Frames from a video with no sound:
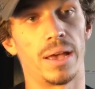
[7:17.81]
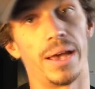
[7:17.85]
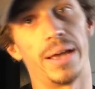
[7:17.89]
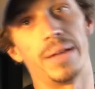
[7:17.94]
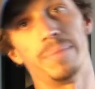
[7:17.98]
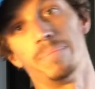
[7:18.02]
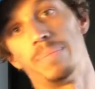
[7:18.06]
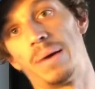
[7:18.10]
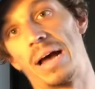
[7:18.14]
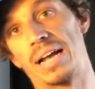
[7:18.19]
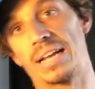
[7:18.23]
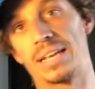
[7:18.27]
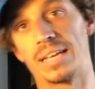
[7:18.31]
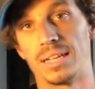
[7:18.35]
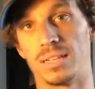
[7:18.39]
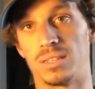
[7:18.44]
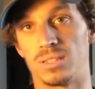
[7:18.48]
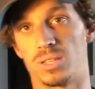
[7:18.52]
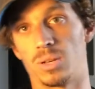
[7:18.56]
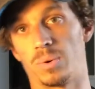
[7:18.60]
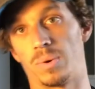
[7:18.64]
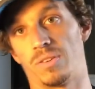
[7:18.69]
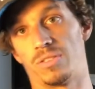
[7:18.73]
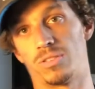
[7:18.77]
and back in.
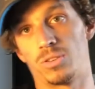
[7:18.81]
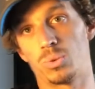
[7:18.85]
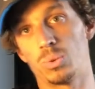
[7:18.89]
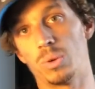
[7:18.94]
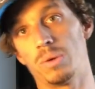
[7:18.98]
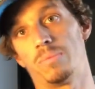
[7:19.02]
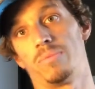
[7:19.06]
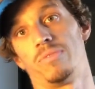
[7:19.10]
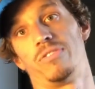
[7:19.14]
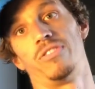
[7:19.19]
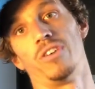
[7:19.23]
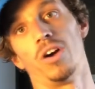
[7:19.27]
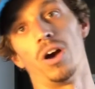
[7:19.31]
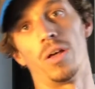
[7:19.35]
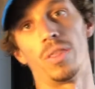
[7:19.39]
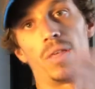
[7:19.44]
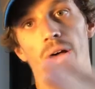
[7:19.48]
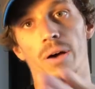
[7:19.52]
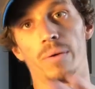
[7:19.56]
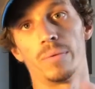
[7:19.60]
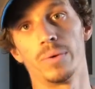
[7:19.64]
So we swim further.